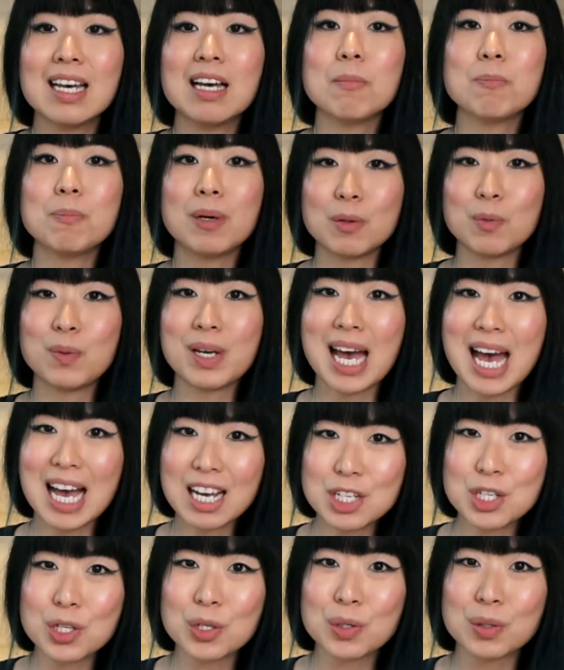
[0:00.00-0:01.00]
but
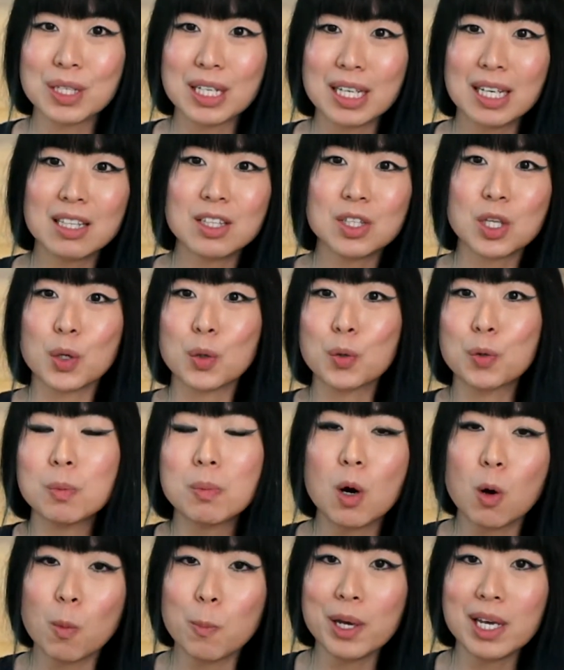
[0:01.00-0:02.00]
the group
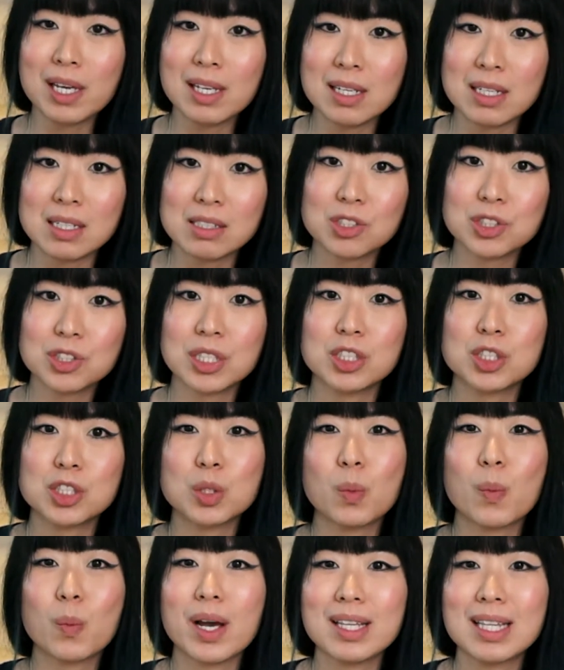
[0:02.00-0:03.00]
opinions change
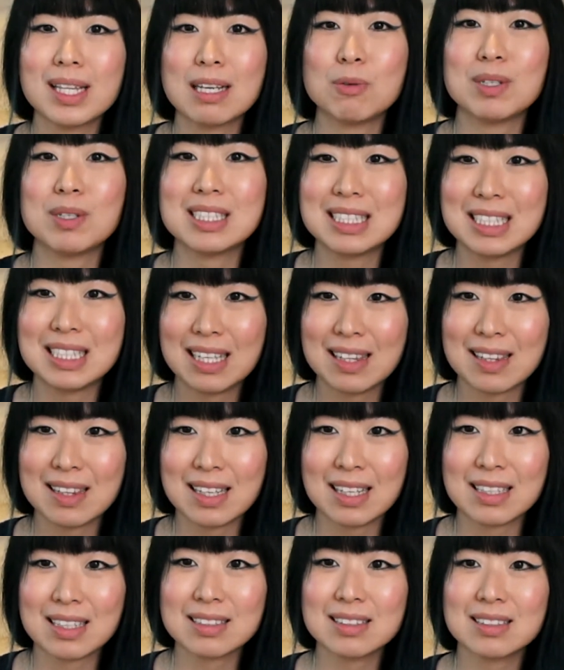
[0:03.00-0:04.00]
the way that we see
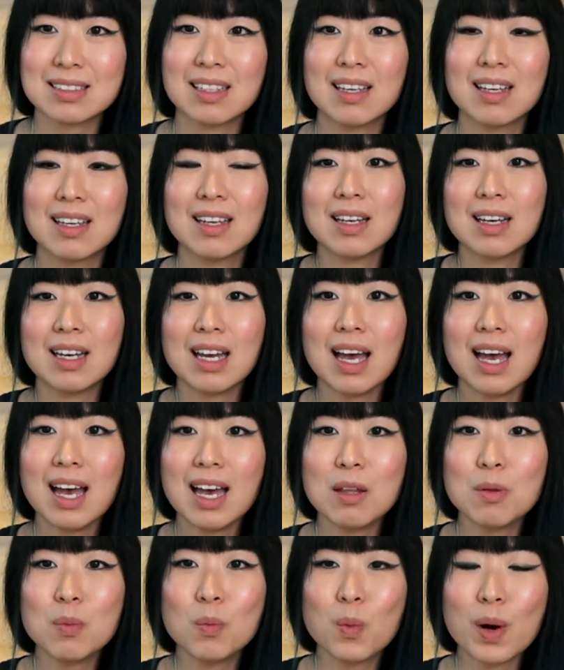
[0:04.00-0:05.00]
things.
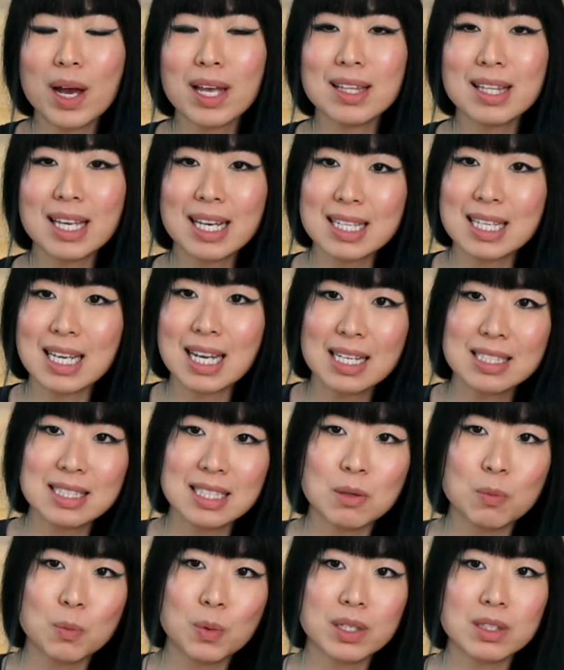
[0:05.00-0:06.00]
And when they test
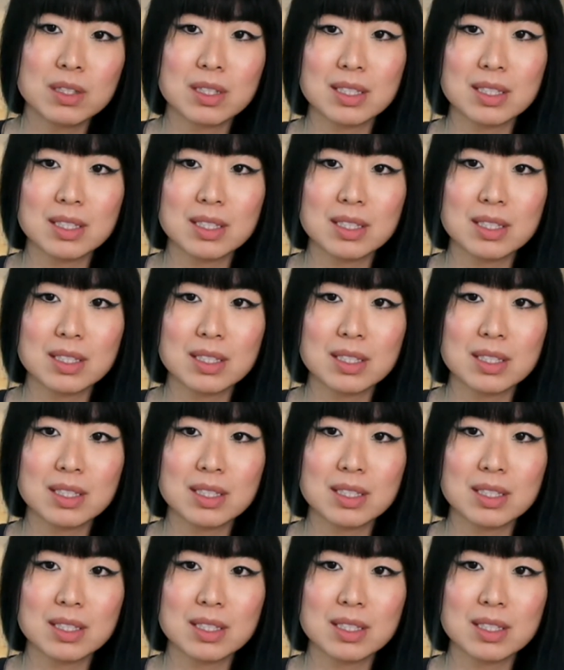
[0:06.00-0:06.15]
it with the